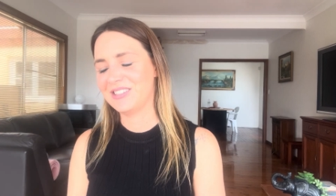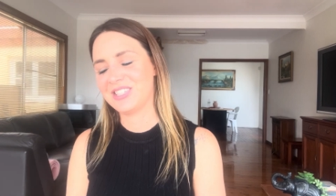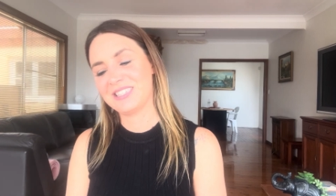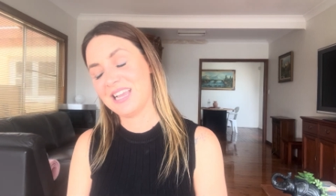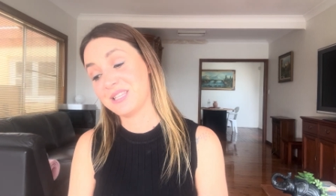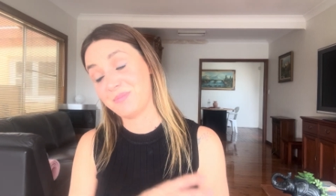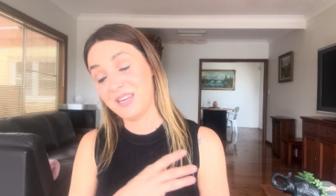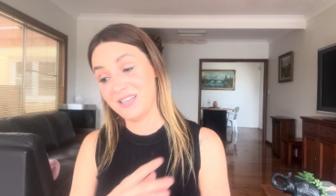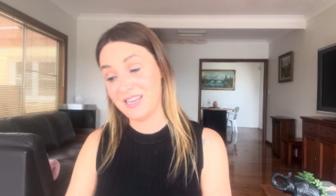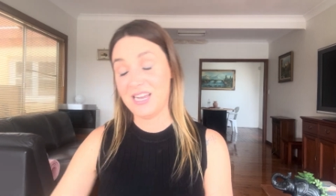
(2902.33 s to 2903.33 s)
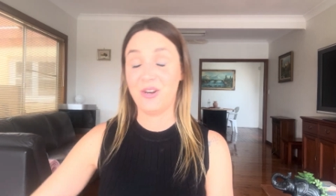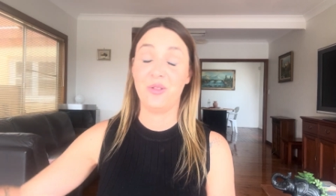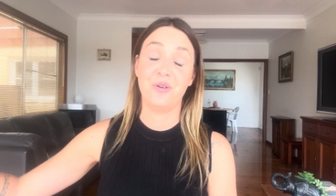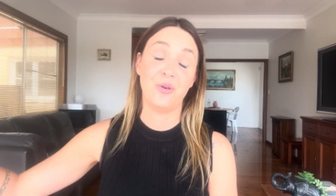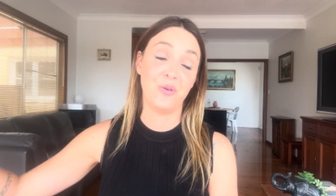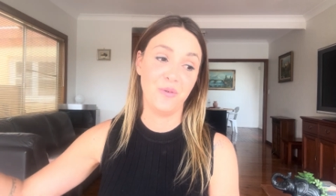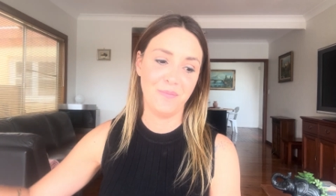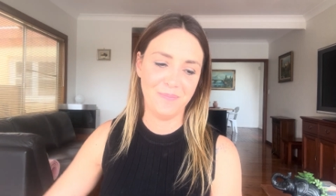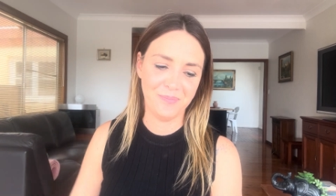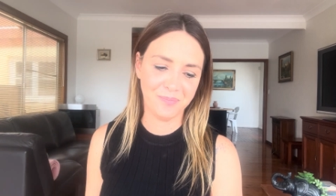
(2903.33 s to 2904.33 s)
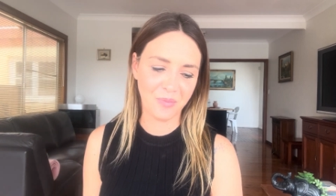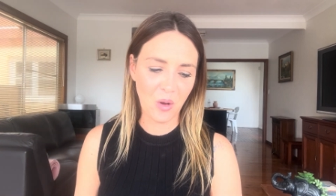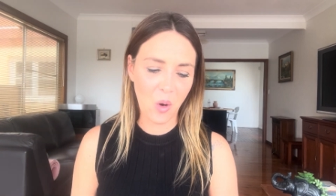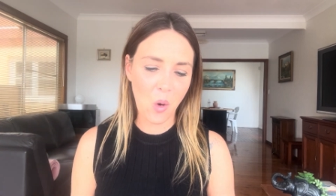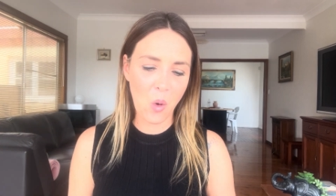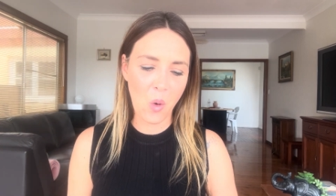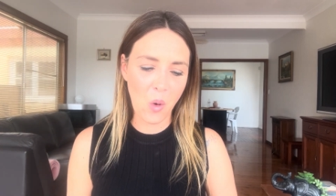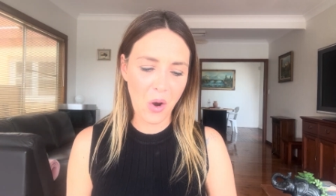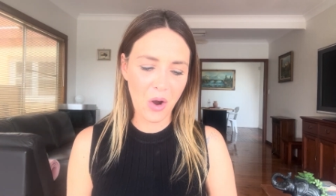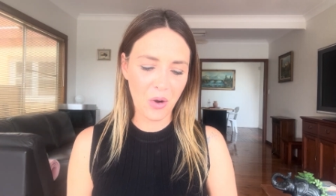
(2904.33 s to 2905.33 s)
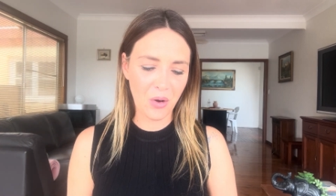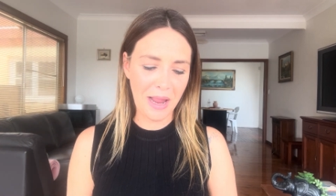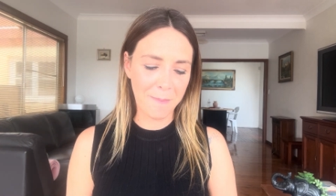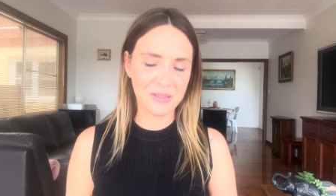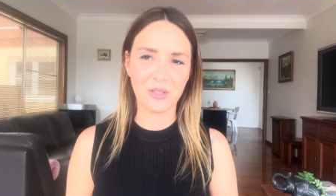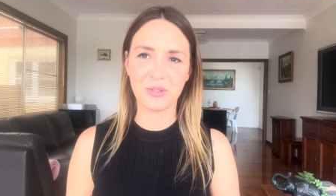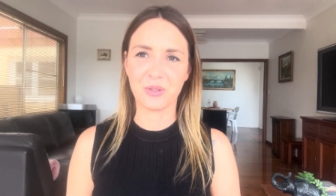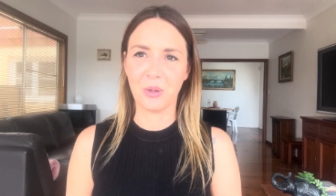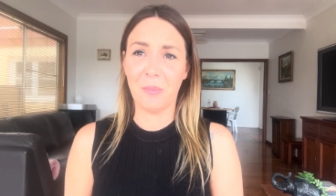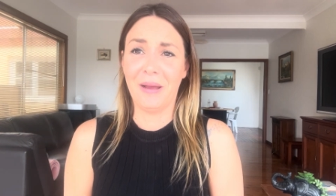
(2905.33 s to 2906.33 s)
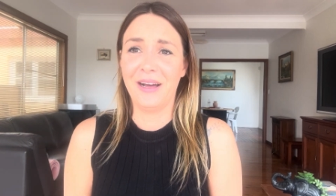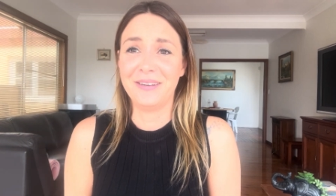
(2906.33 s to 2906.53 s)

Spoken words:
which has been another whole episode to talk about.